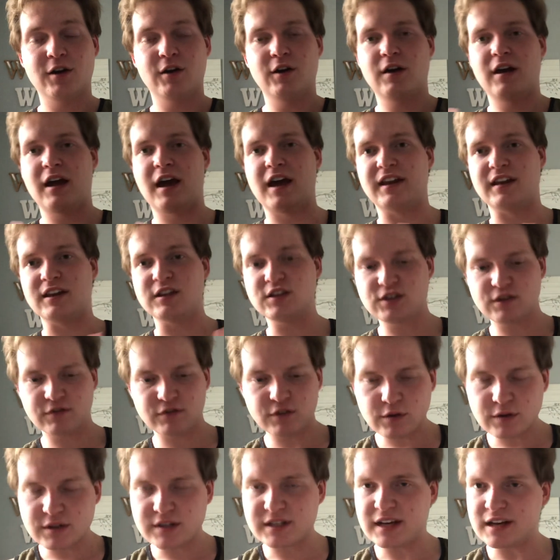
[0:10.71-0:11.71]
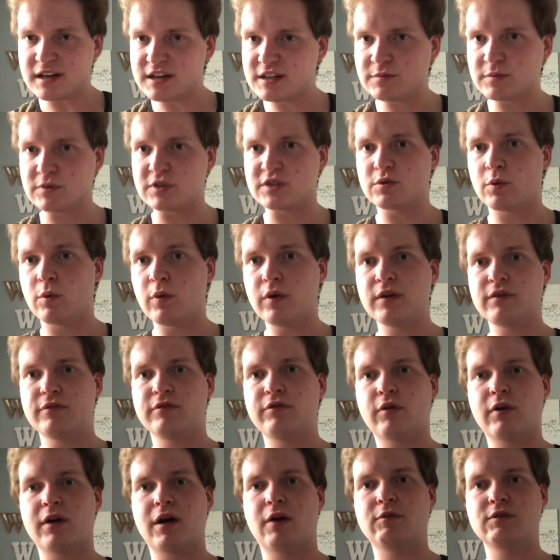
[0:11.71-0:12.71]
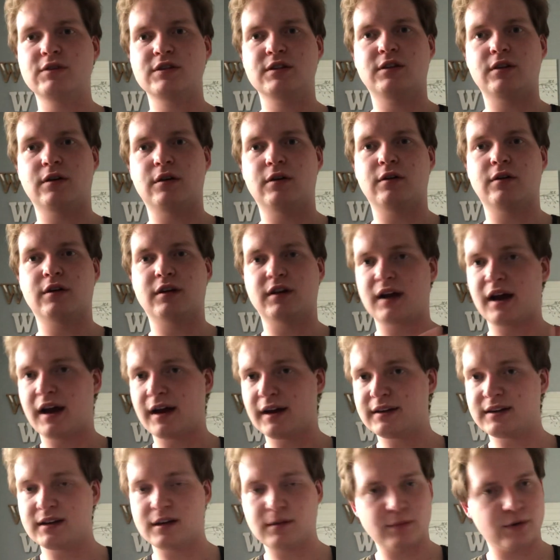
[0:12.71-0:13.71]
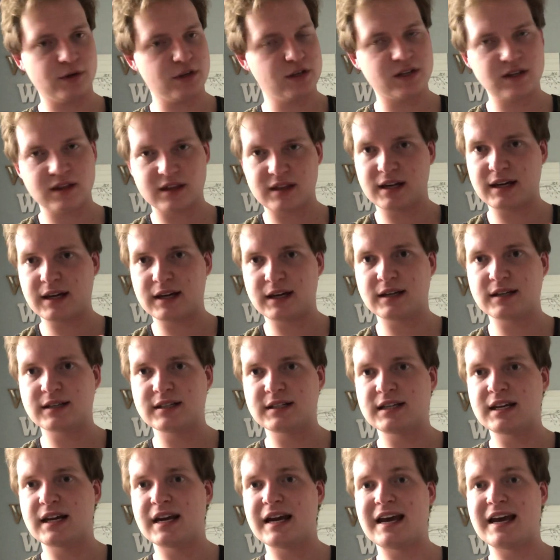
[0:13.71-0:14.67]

And each of those days was 24 hours long, and God did a bunch of things,